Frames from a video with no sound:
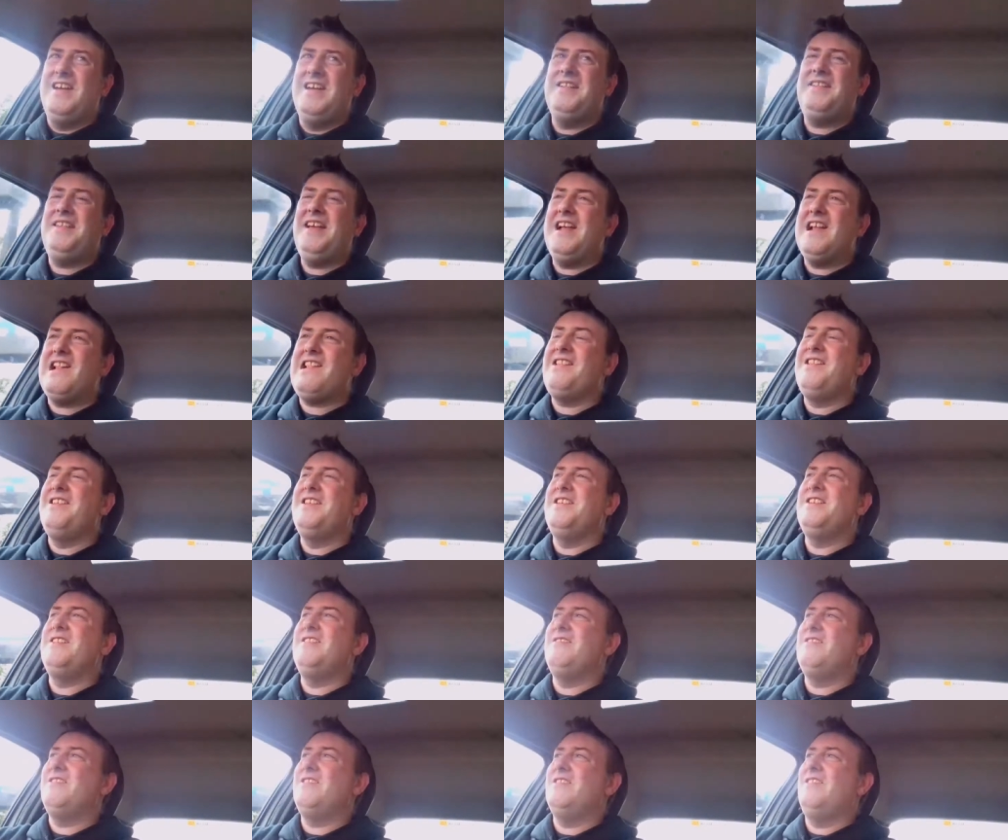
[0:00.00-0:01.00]
It's
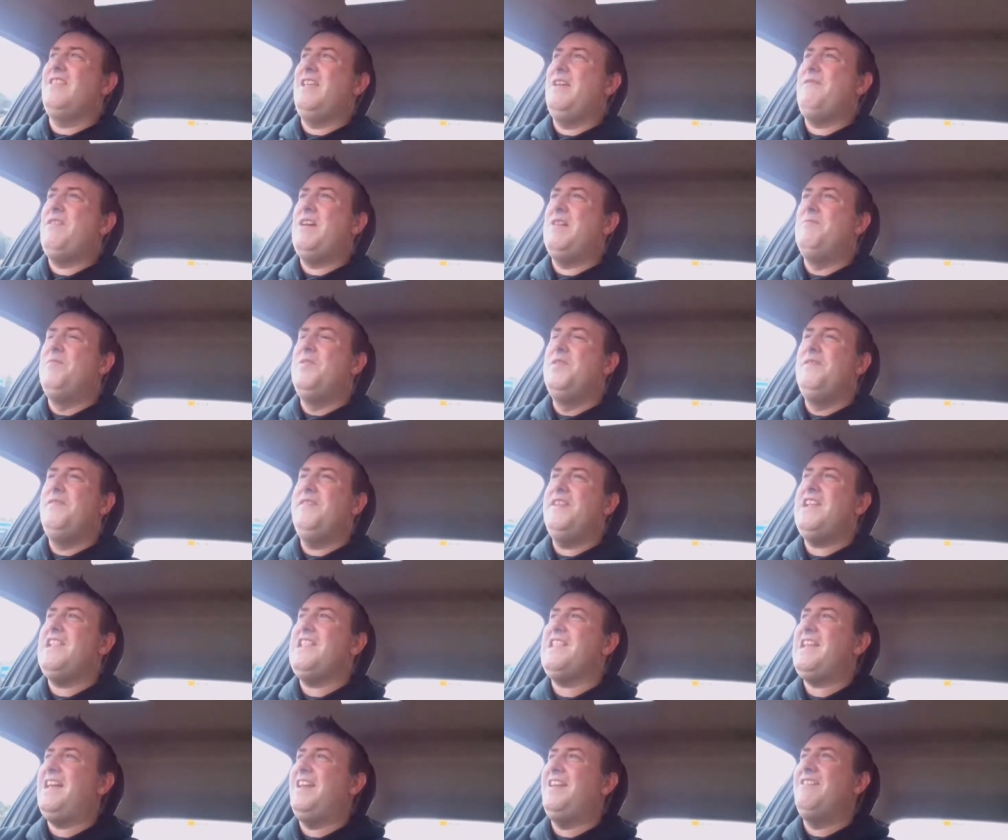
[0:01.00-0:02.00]
actually like that movie,
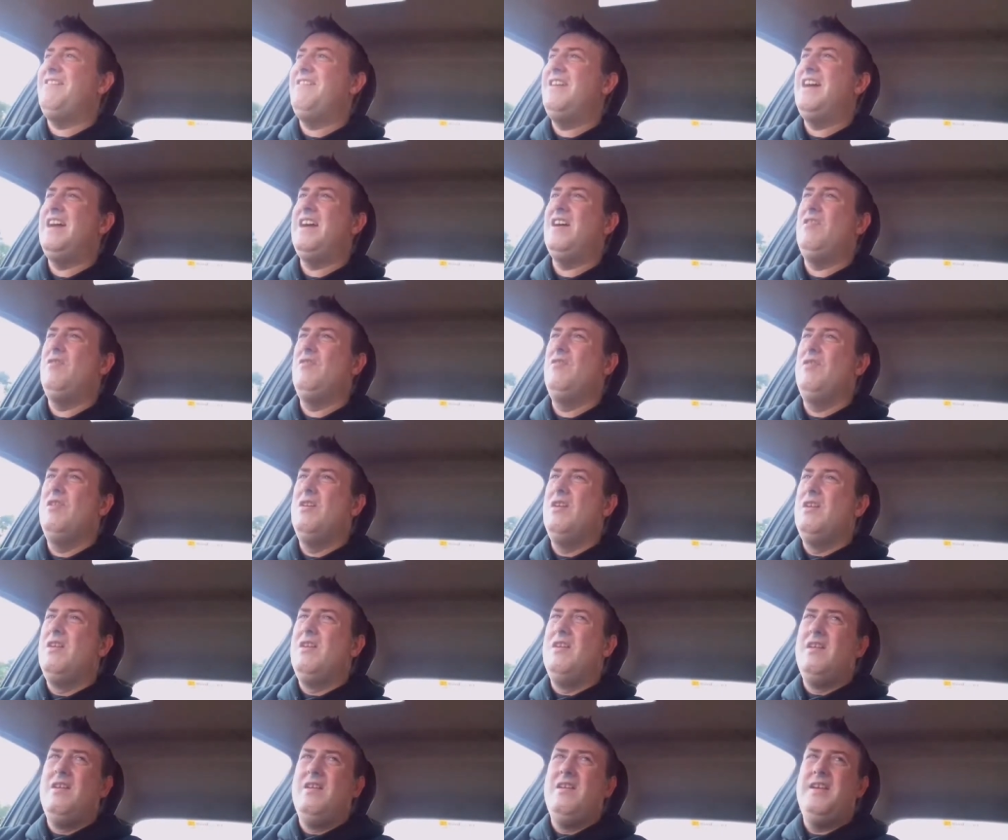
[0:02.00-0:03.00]
Shallow Hal.
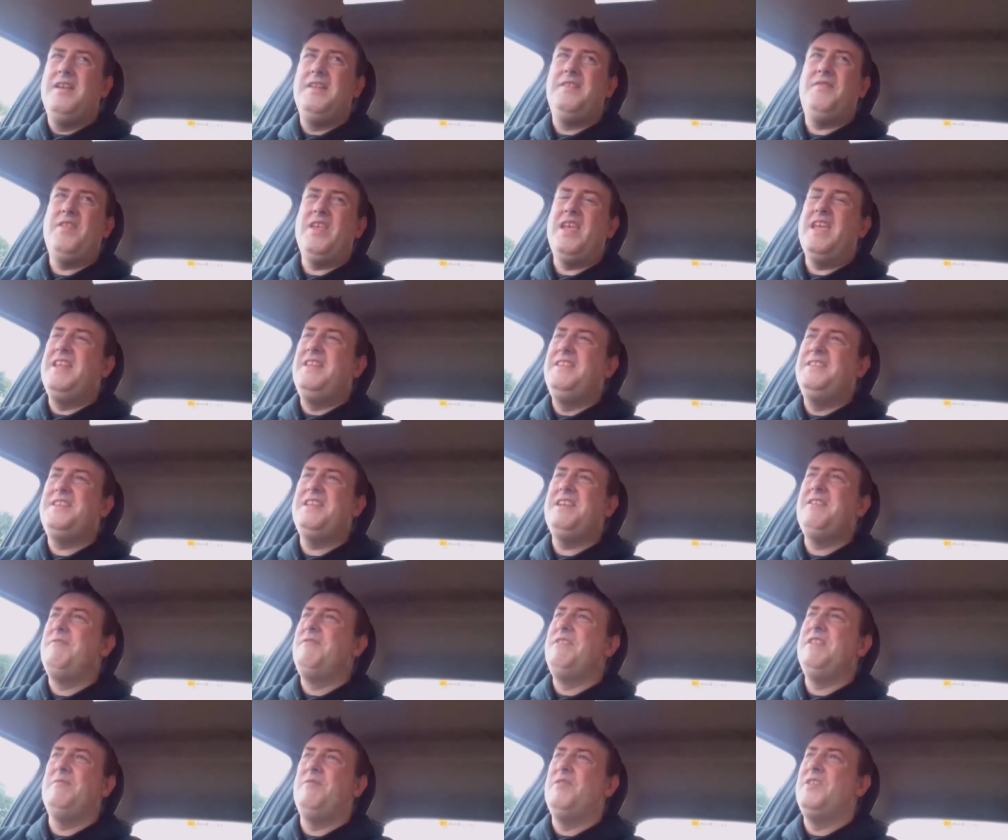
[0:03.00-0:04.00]
It's the
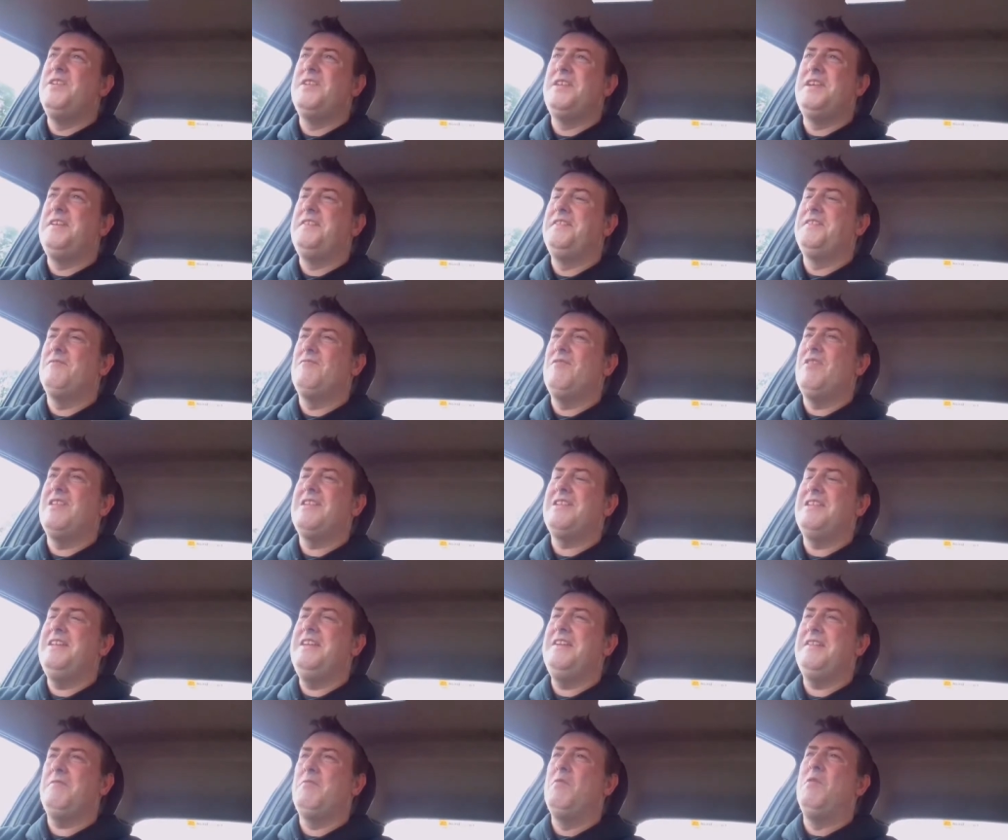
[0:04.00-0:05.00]
interior workings are
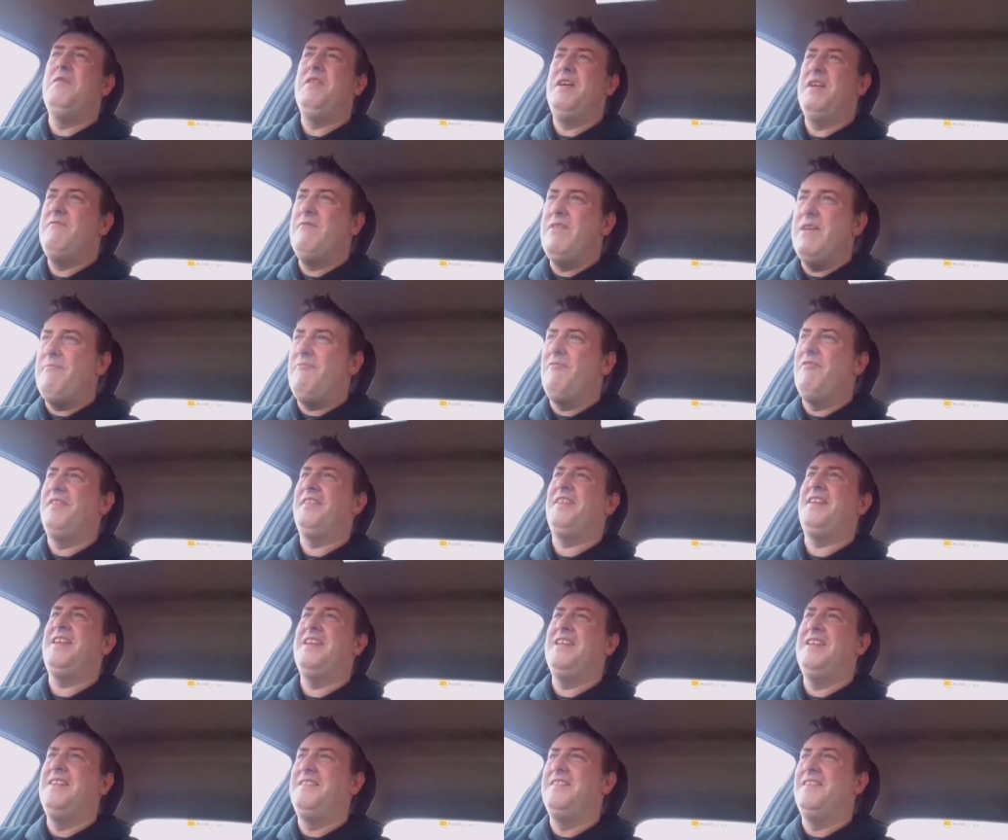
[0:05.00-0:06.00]
ugly, it's what they
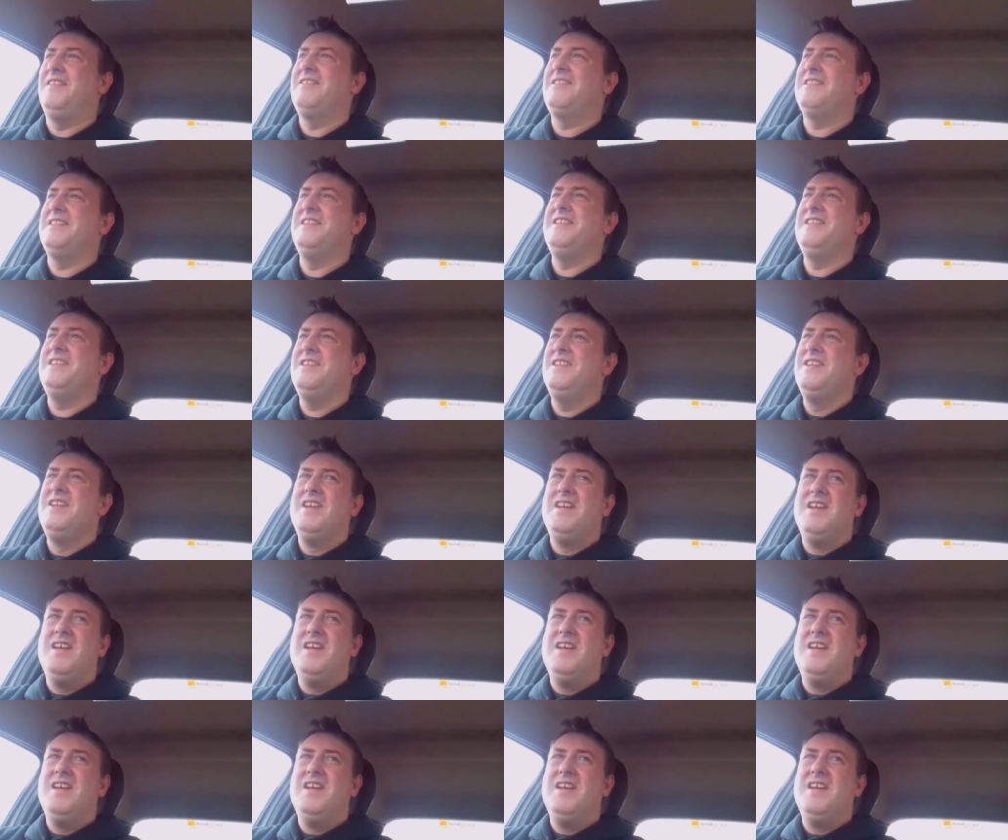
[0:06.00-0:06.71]
represent is ugly.